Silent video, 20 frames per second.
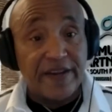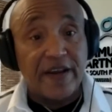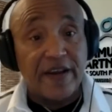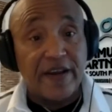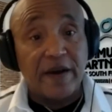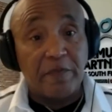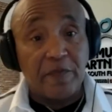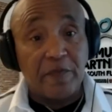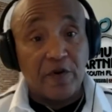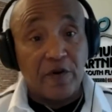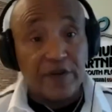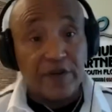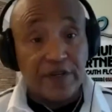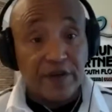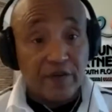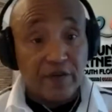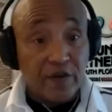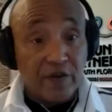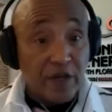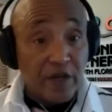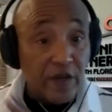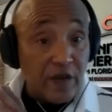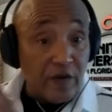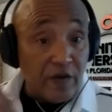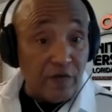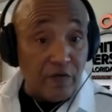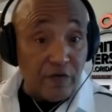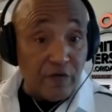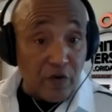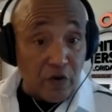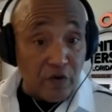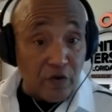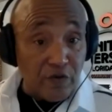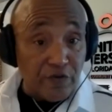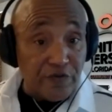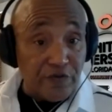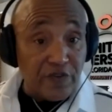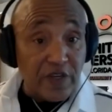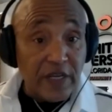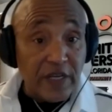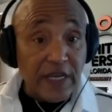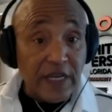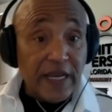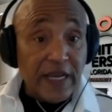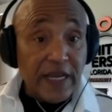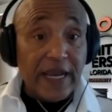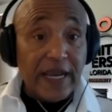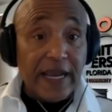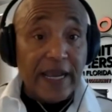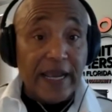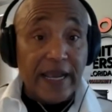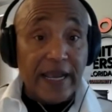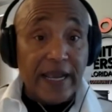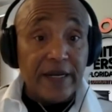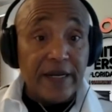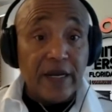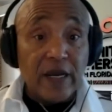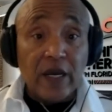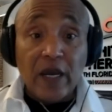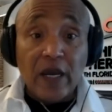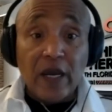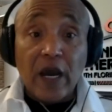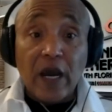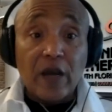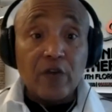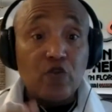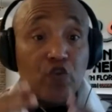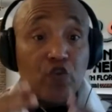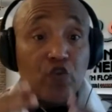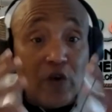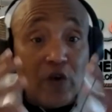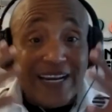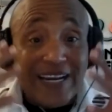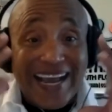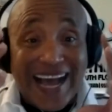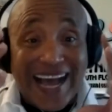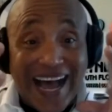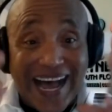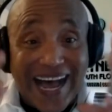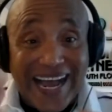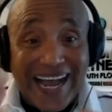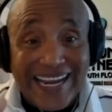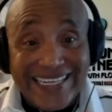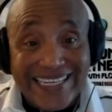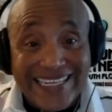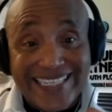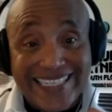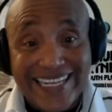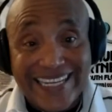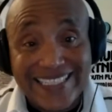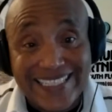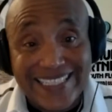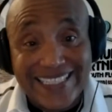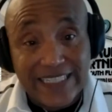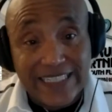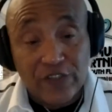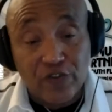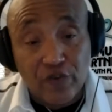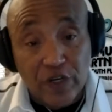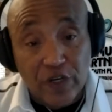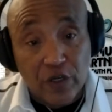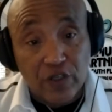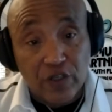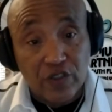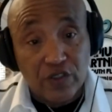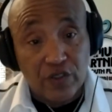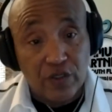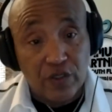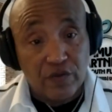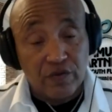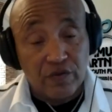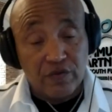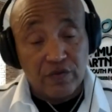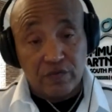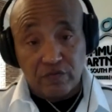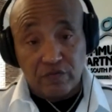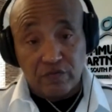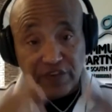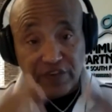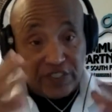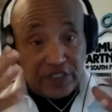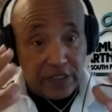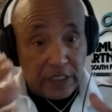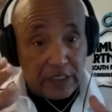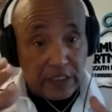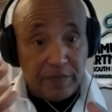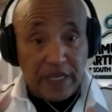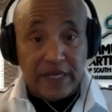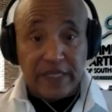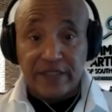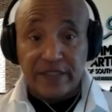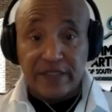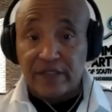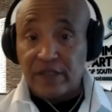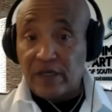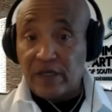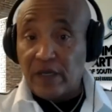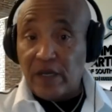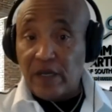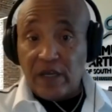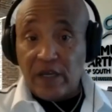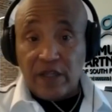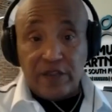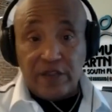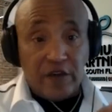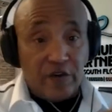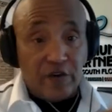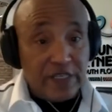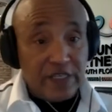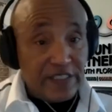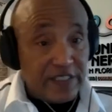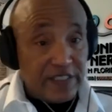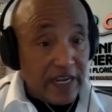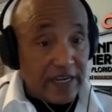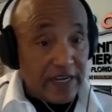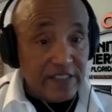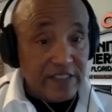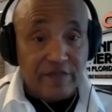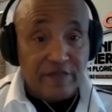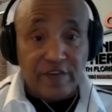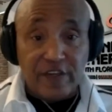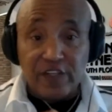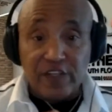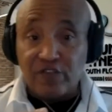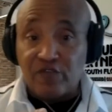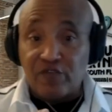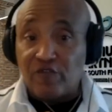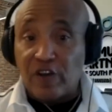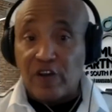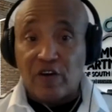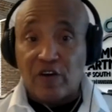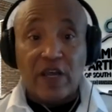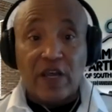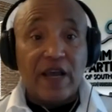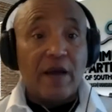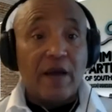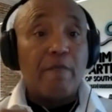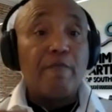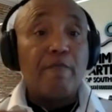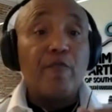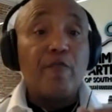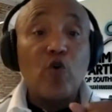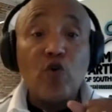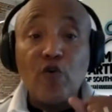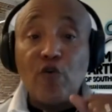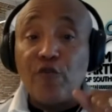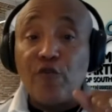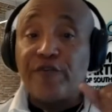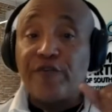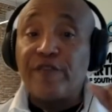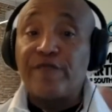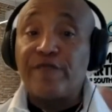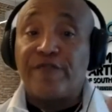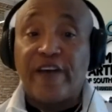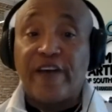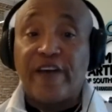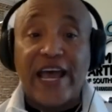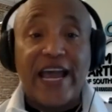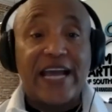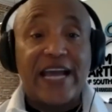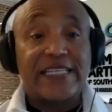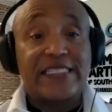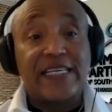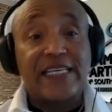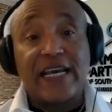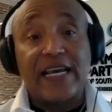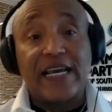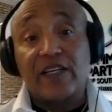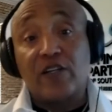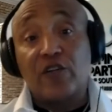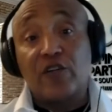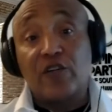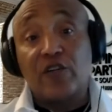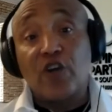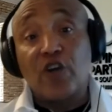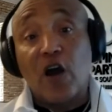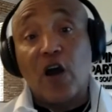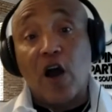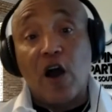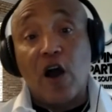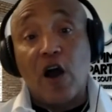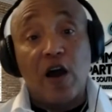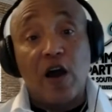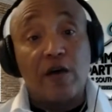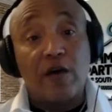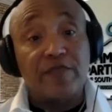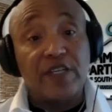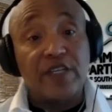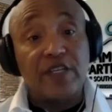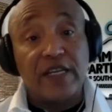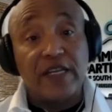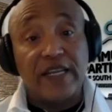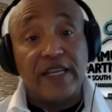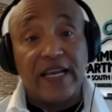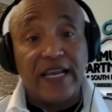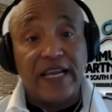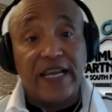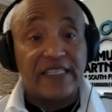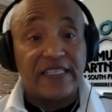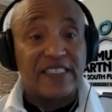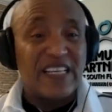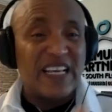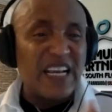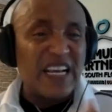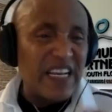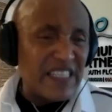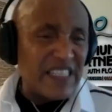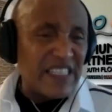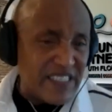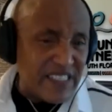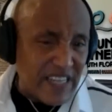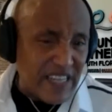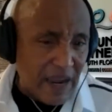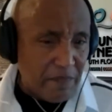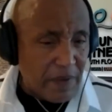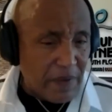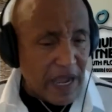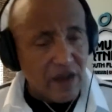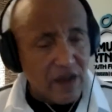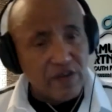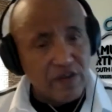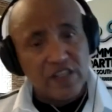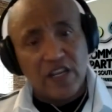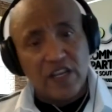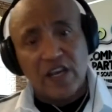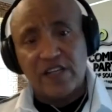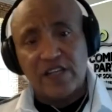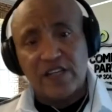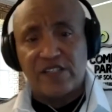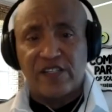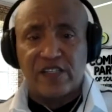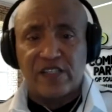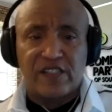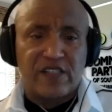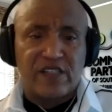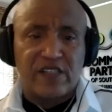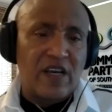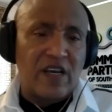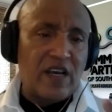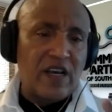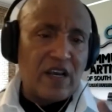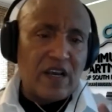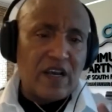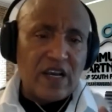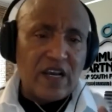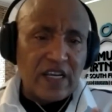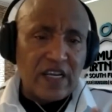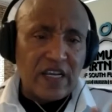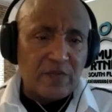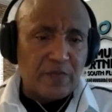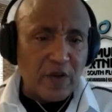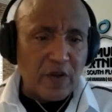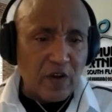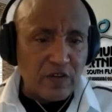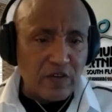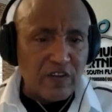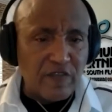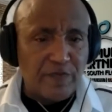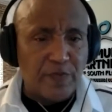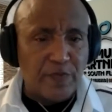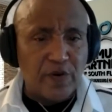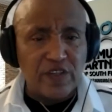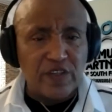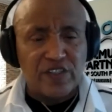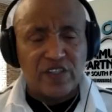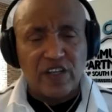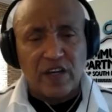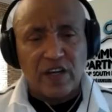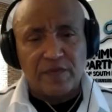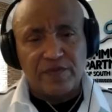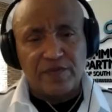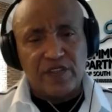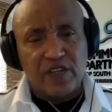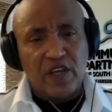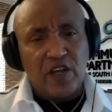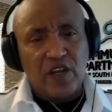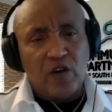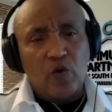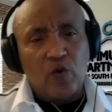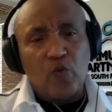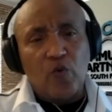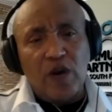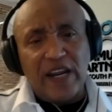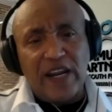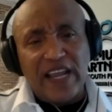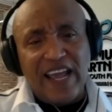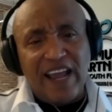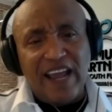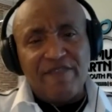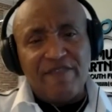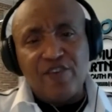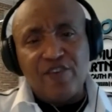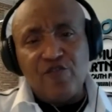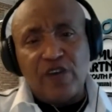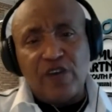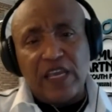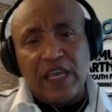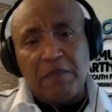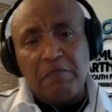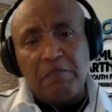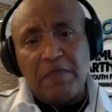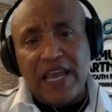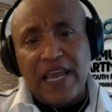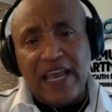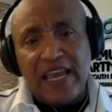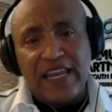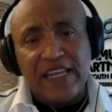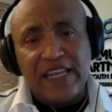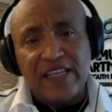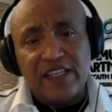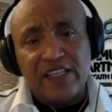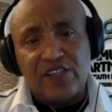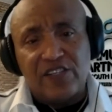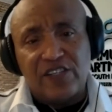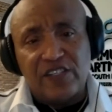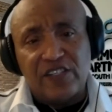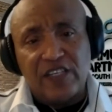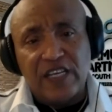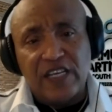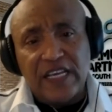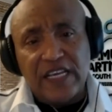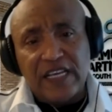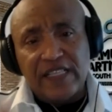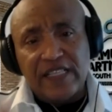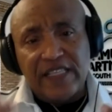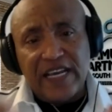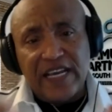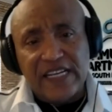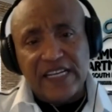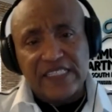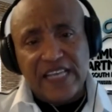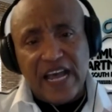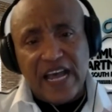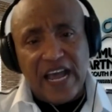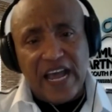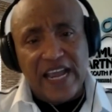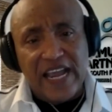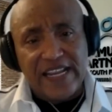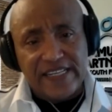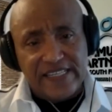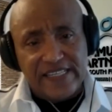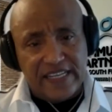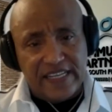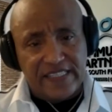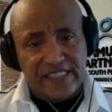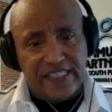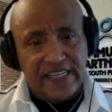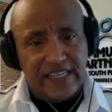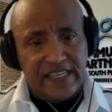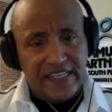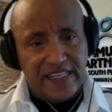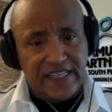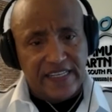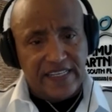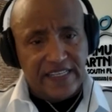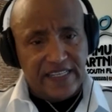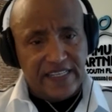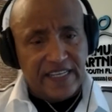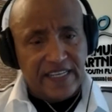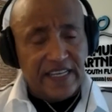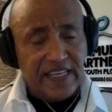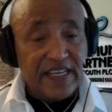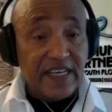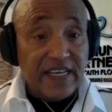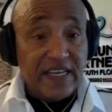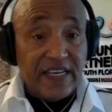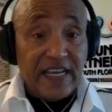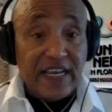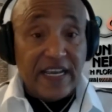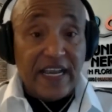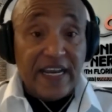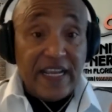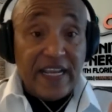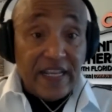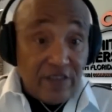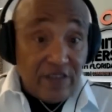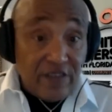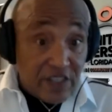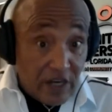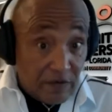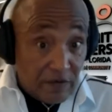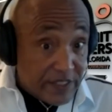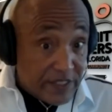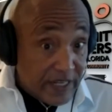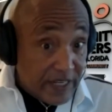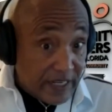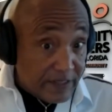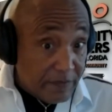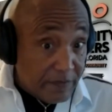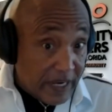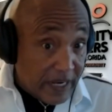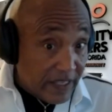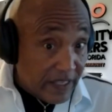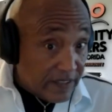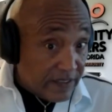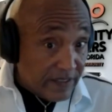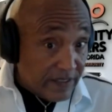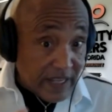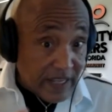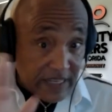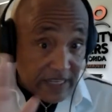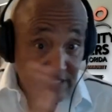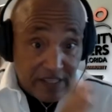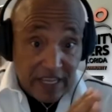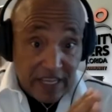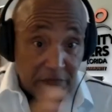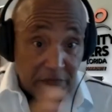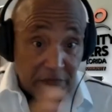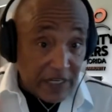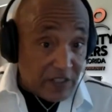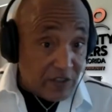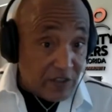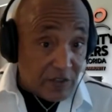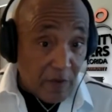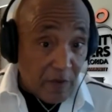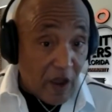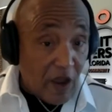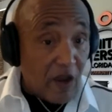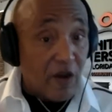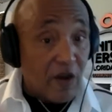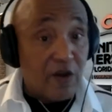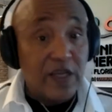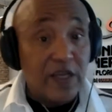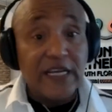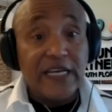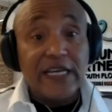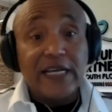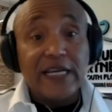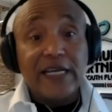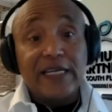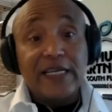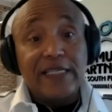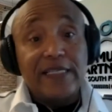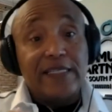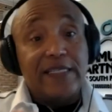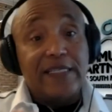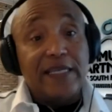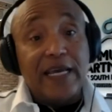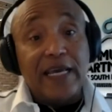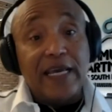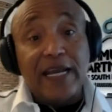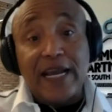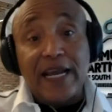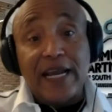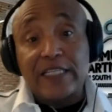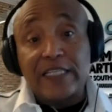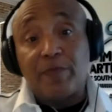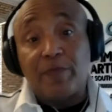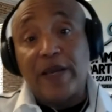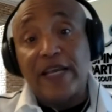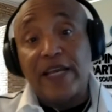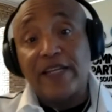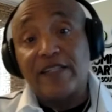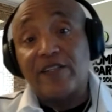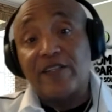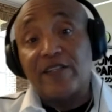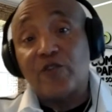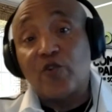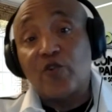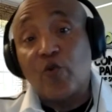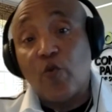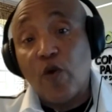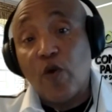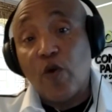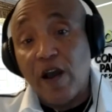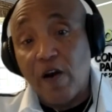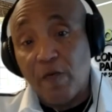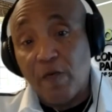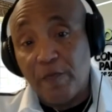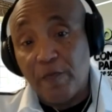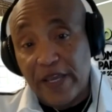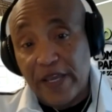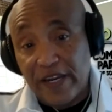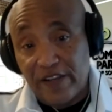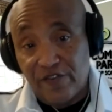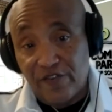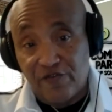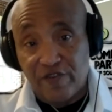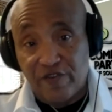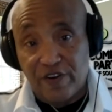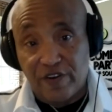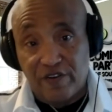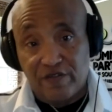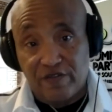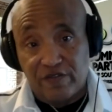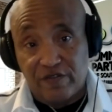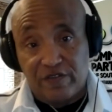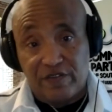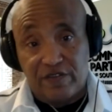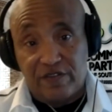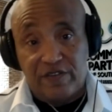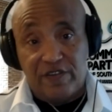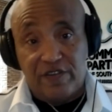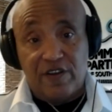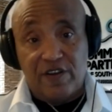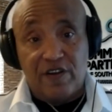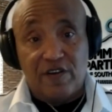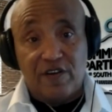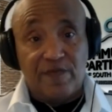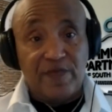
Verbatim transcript: up on the roof? and doing high intensity drills for six minutes, 30 seconds of each drill, moving fast. And that includes your arms and your legs, step out lunges, explosive push ups, whatever you can manage that is high intensity. And then you start with six minutes. That's think big, do small. Then I expanded to 12 minute drills, you know,